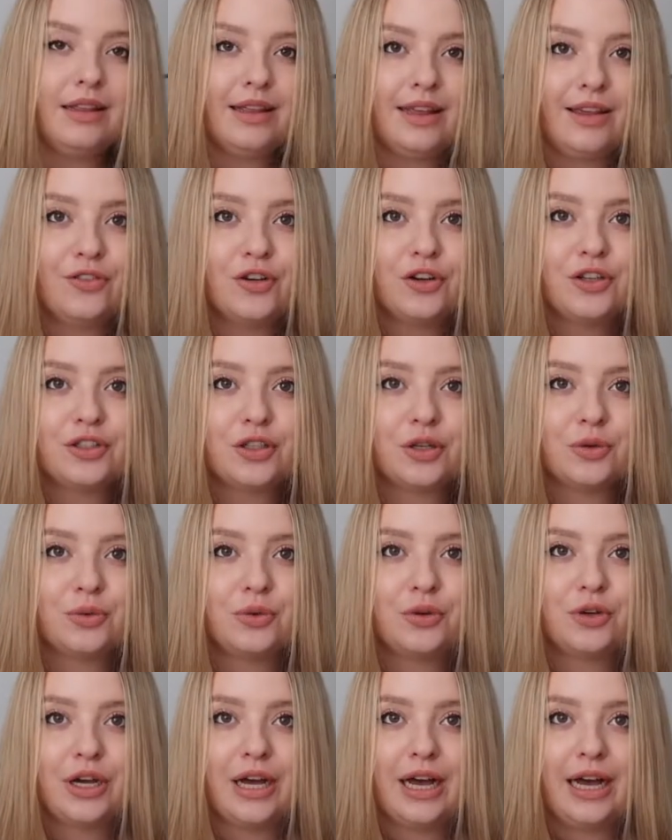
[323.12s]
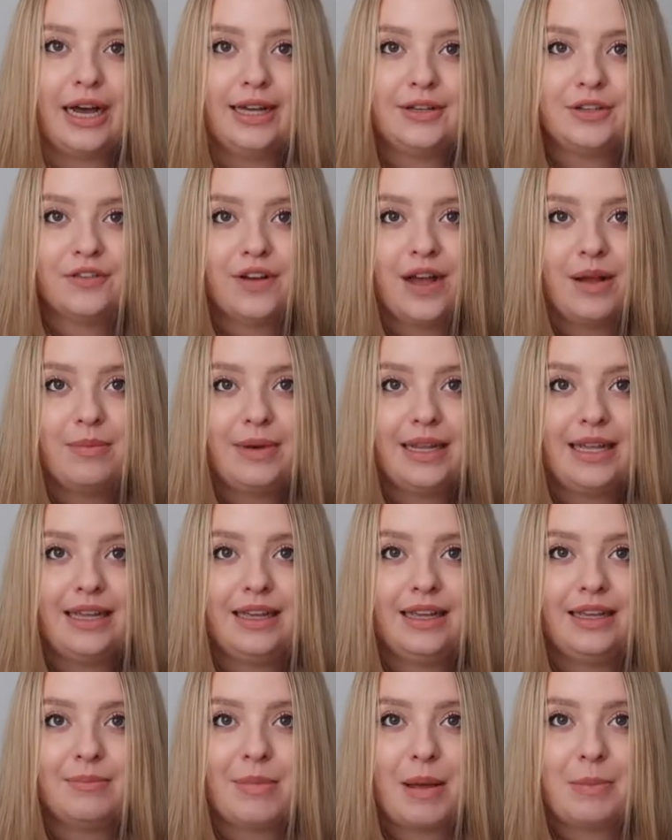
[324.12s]
If you're a dog walker and your
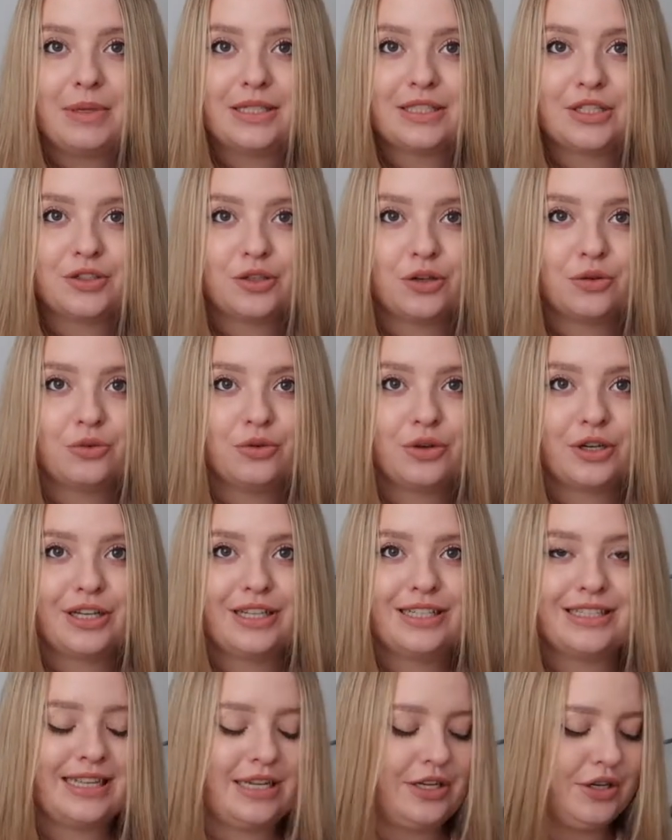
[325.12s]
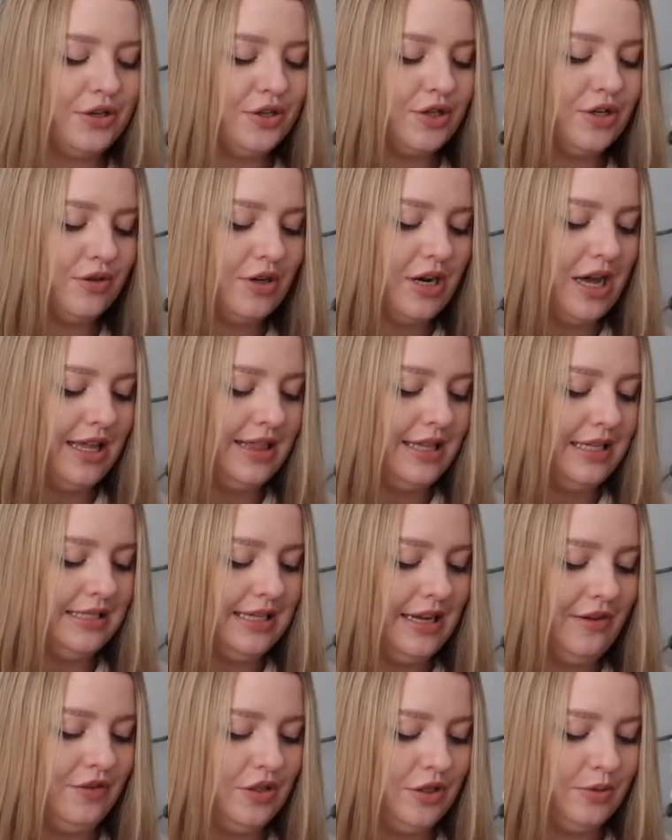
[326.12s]
family members are dog walkers, then you'd like this
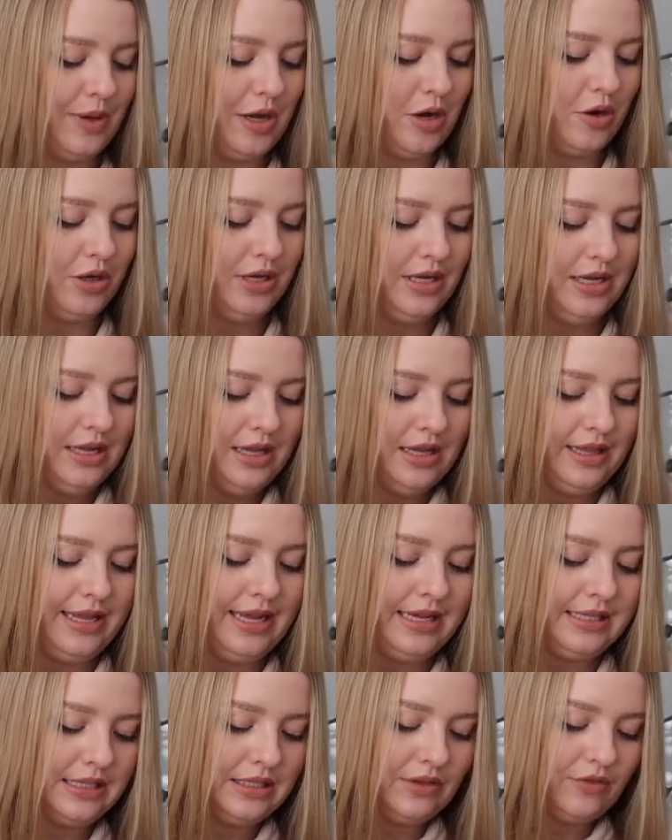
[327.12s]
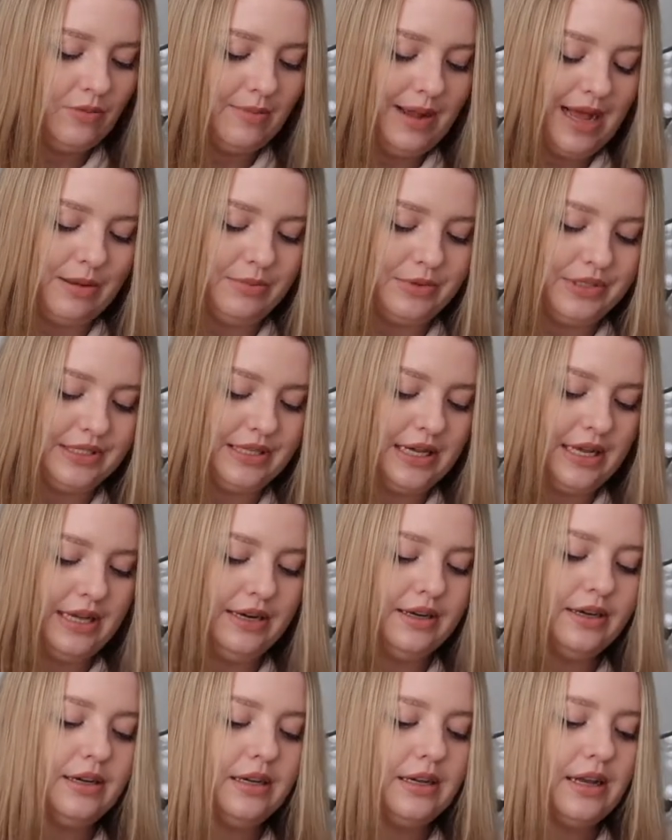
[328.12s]
gift as well. This is from
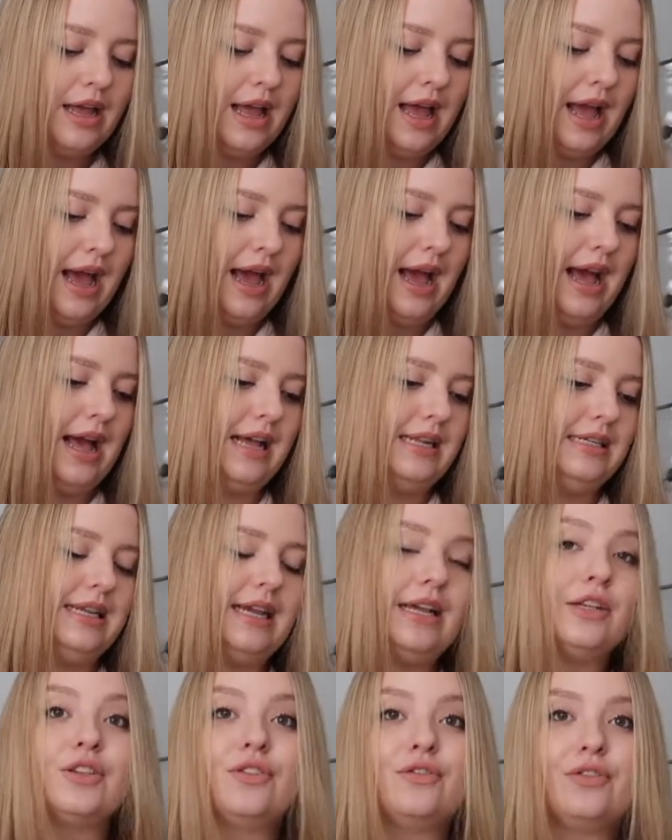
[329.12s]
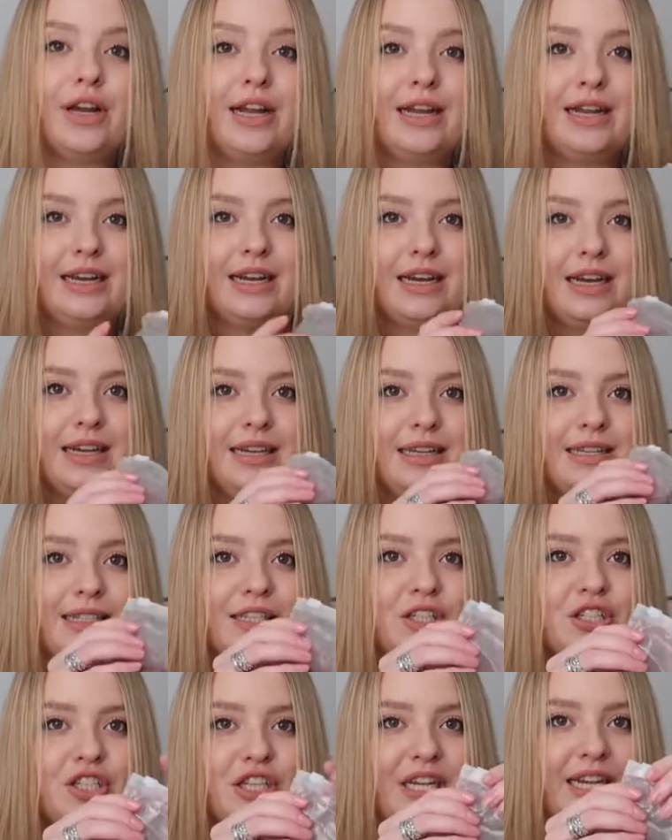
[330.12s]
Amazon and it's a really nice
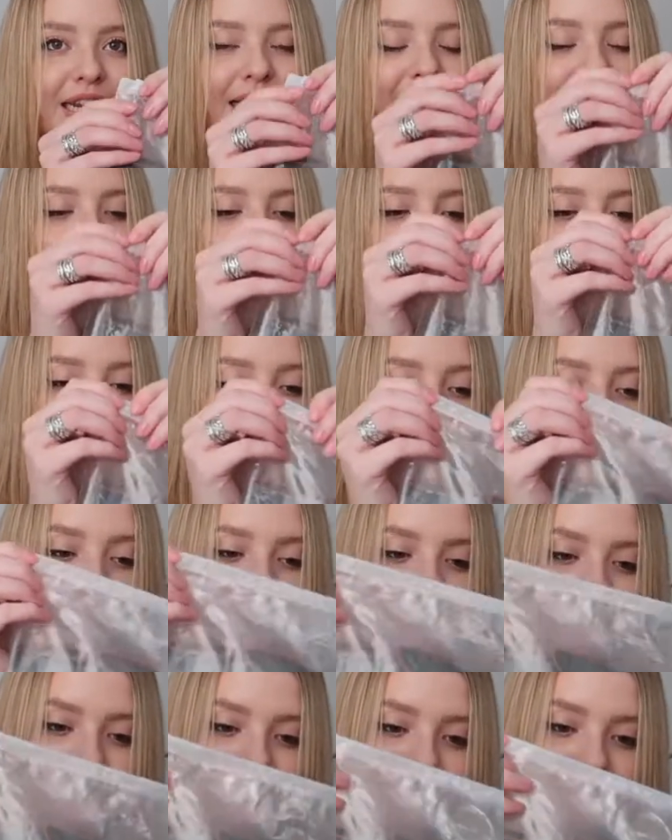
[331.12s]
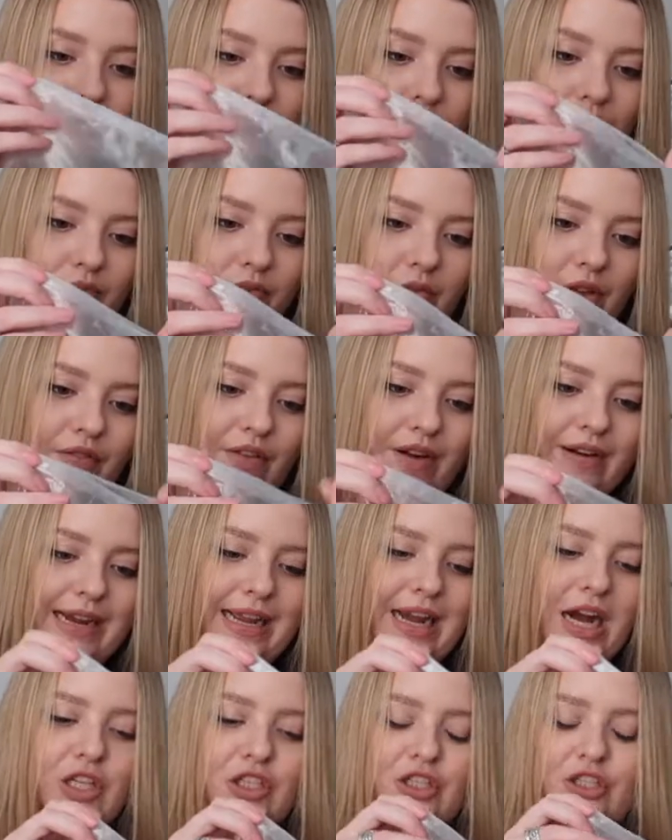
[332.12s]
gilet, very
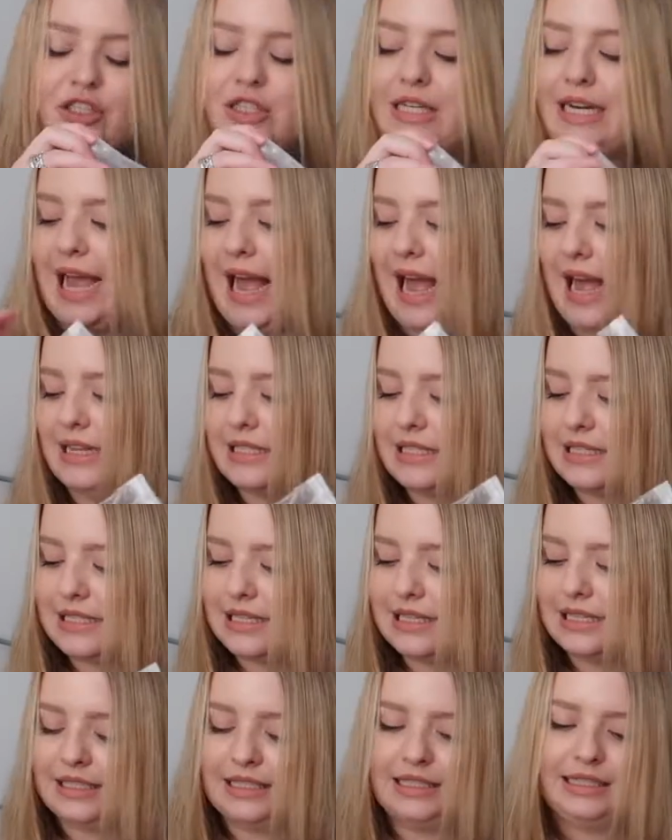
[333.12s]
country-esque